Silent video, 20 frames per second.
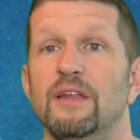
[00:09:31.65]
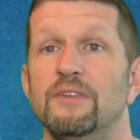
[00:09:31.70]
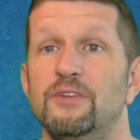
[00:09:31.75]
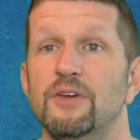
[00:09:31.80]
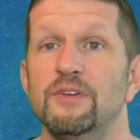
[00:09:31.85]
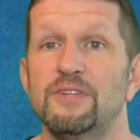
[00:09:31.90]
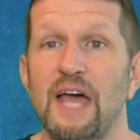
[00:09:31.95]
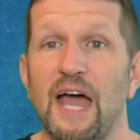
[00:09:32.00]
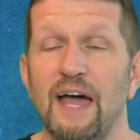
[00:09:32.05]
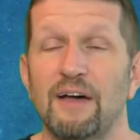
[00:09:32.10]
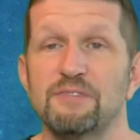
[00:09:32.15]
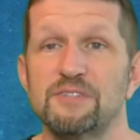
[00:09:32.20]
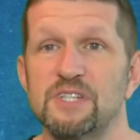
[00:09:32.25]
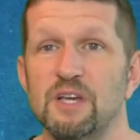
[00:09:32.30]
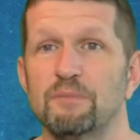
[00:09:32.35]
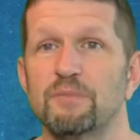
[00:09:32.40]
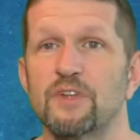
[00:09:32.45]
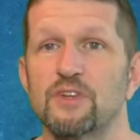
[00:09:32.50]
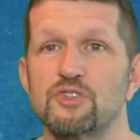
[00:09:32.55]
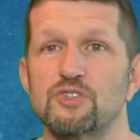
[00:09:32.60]
To have
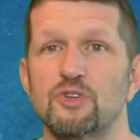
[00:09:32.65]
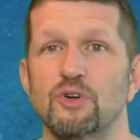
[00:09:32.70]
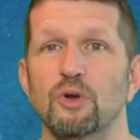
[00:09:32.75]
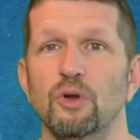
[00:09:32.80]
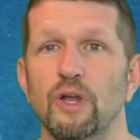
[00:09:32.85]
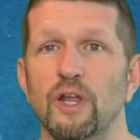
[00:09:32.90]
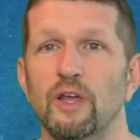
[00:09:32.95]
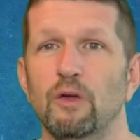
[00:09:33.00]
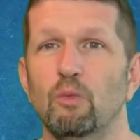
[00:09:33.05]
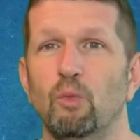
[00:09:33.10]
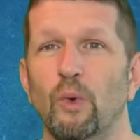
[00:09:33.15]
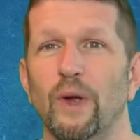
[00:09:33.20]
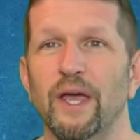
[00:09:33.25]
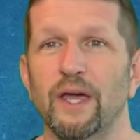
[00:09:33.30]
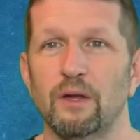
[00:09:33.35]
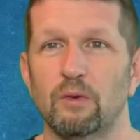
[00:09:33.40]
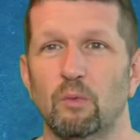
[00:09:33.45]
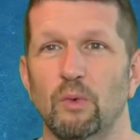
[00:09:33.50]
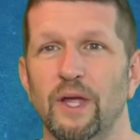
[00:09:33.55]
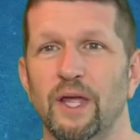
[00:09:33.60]
something truly
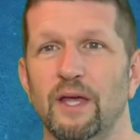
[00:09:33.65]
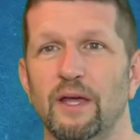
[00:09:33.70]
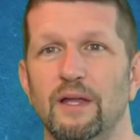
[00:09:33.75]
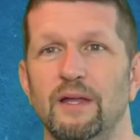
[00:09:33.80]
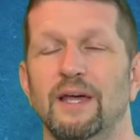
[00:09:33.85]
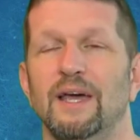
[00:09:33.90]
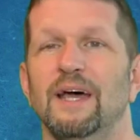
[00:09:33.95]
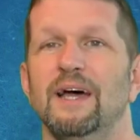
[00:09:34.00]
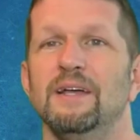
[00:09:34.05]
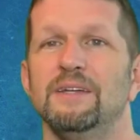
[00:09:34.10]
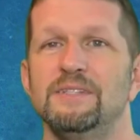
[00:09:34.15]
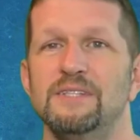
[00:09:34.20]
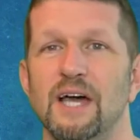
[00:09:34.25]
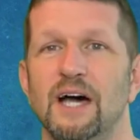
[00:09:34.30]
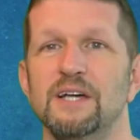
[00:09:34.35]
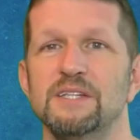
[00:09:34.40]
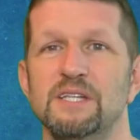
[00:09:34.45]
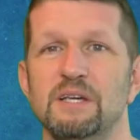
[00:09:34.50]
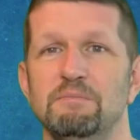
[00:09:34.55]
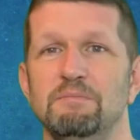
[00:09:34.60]
win-win
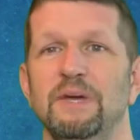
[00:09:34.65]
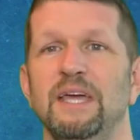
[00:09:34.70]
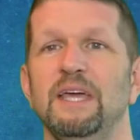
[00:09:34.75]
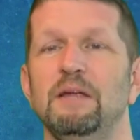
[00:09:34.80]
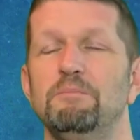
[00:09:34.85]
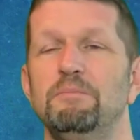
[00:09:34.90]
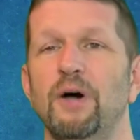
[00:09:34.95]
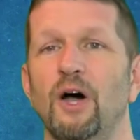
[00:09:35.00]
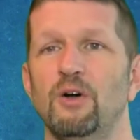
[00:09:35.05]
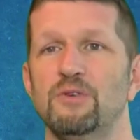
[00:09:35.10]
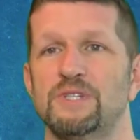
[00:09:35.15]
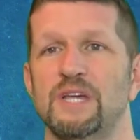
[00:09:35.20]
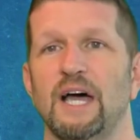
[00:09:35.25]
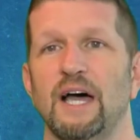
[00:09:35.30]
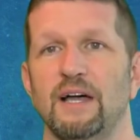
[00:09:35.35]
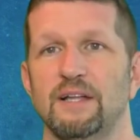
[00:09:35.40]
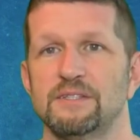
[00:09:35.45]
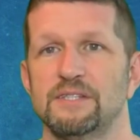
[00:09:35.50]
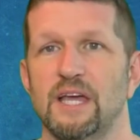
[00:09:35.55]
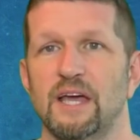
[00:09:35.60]
doesn't mean both
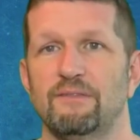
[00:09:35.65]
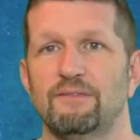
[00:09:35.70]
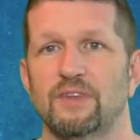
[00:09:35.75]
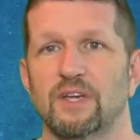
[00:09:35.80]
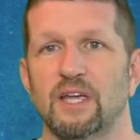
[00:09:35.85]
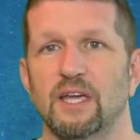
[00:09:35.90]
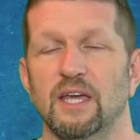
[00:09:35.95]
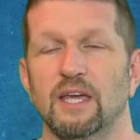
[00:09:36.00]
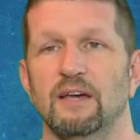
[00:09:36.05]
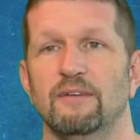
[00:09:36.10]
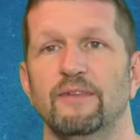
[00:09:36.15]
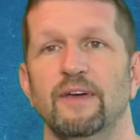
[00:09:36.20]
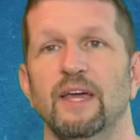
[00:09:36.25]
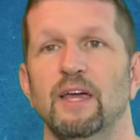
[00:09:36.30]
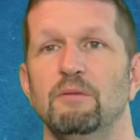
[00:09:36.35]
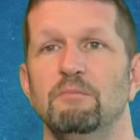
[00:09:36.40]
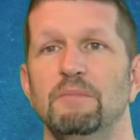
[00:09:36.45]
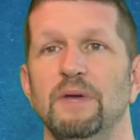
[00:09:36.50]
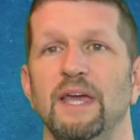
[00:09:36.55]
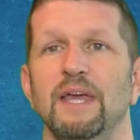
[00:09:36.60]
sides have to give.
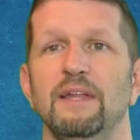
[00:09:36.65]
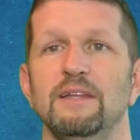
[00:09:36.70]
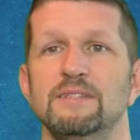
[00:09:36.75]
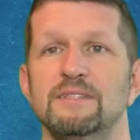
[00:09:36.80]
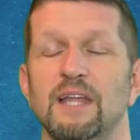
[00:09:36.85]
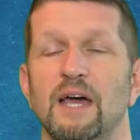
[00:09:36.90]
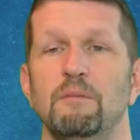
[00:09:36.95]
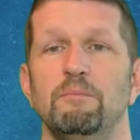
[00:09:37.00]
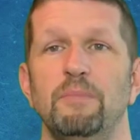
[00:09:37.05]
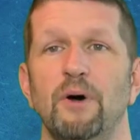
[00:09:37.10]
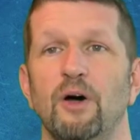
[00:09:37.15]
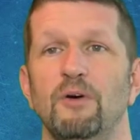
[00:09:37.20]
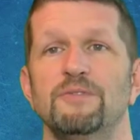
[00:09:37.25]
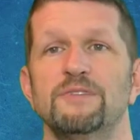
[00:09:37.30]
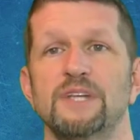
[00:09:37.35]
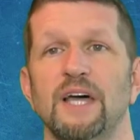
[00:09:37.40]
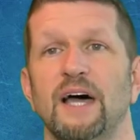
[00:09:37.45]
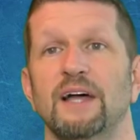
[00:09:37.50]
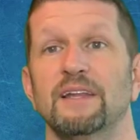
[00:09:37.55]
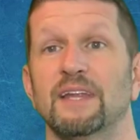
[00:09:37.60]
It means that both
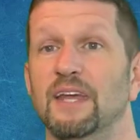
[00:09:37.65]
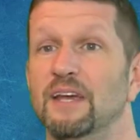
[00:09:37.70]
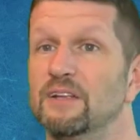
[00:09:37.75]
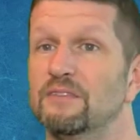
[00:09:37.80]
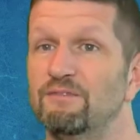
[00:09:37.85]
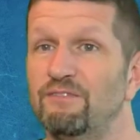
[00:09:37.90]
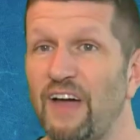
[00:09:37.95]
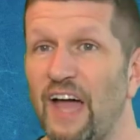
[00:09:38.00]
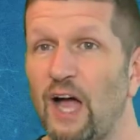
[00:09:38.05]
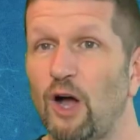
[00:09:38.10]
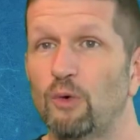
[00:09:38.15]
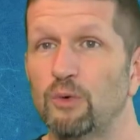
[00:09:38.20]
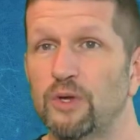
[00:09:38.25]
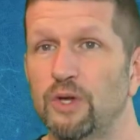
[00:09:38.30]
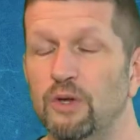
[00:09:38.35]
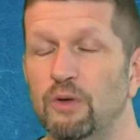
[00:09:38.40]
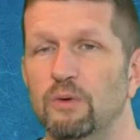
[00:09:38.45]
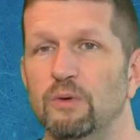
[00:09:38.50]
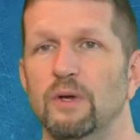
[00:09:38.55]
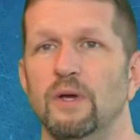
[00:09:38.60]
sides get
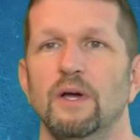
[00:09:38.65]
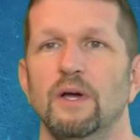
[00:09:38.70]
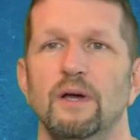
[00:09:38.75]
value.